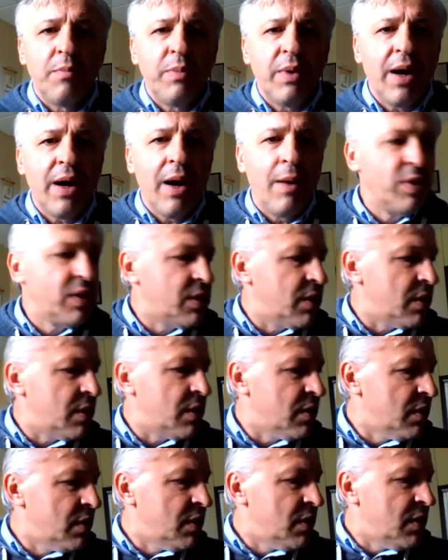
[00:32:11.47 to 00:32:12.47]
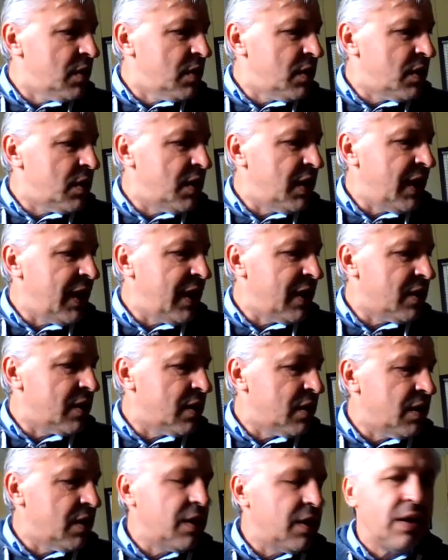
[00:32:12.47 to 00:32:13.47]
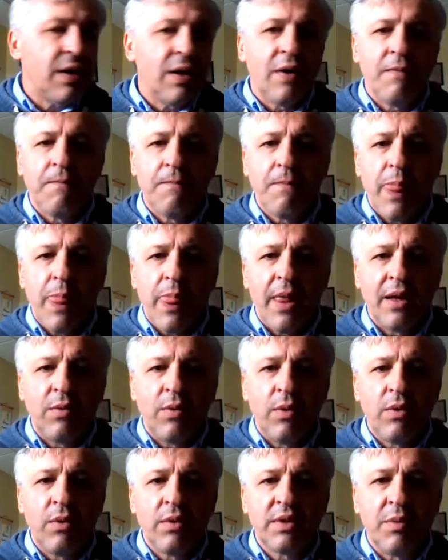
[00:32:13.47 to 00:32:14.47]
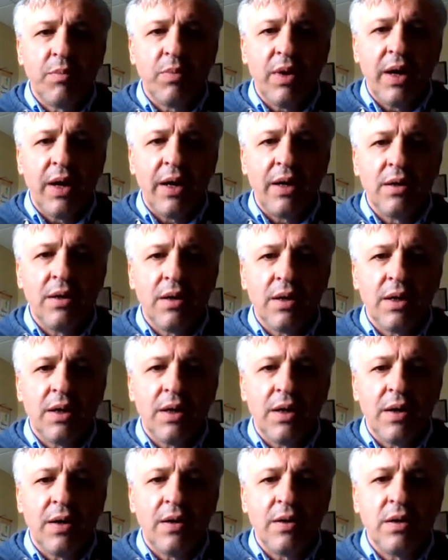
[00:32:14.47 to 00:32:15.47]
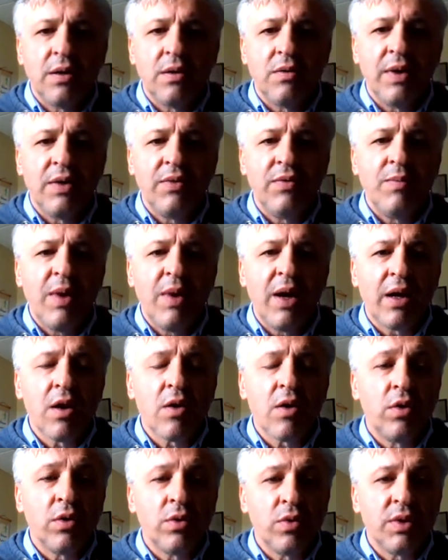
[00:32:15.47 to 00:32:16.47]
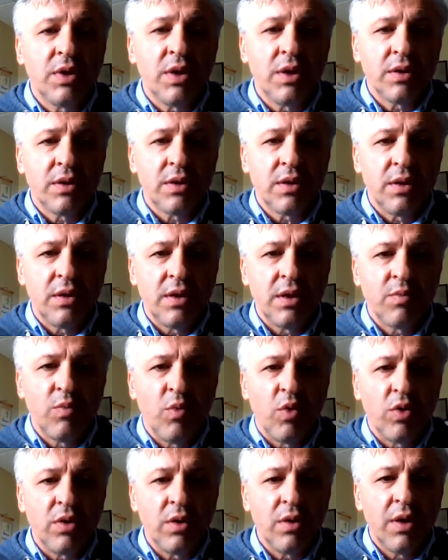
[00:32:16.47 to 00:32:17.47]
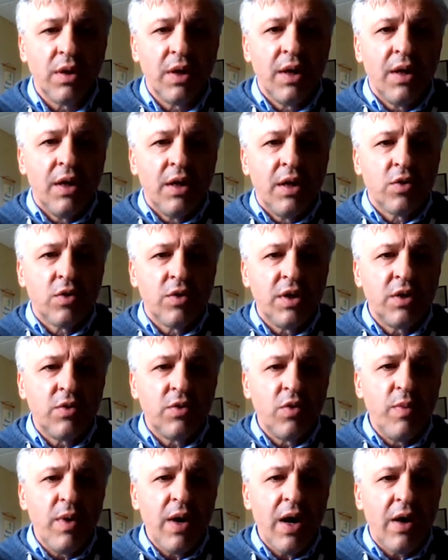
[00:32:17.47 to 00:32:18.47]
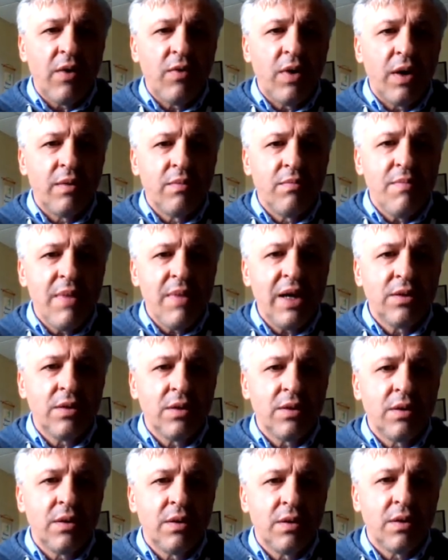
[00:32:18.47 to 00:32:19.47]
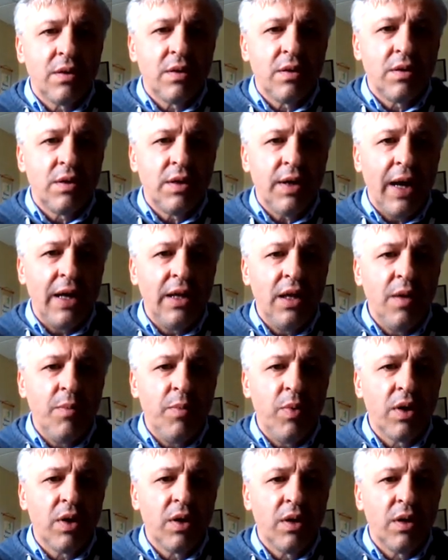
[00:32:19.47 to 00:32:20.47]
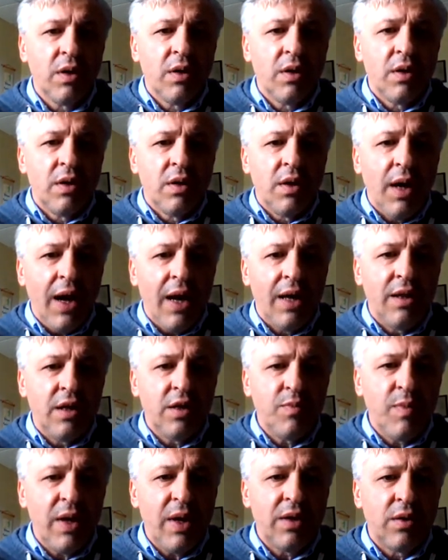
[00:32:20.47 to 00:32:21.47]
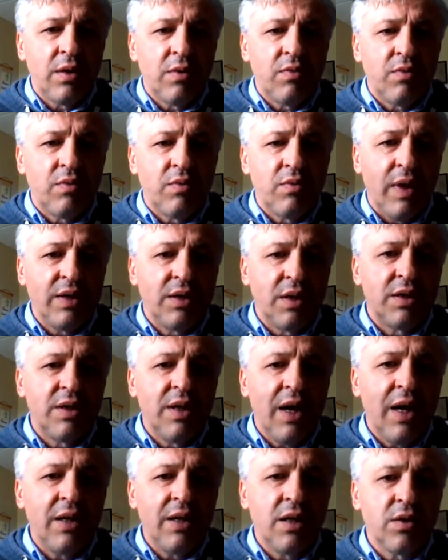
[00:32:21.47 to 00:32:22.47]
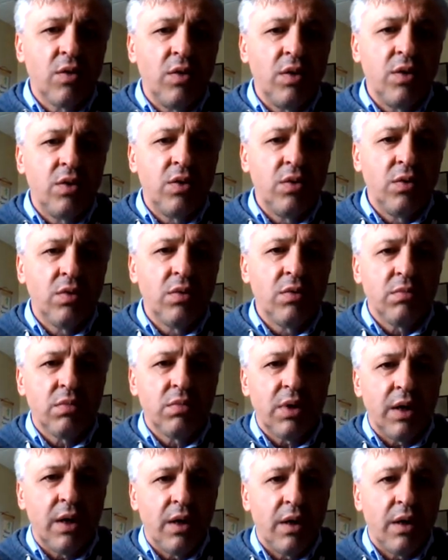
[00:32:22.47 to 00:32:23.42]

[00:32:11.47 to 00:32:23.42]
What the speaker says: parameter that we will supply when we make a call to this model. So this will be our method, train epoch, and this method, once it's done, is going to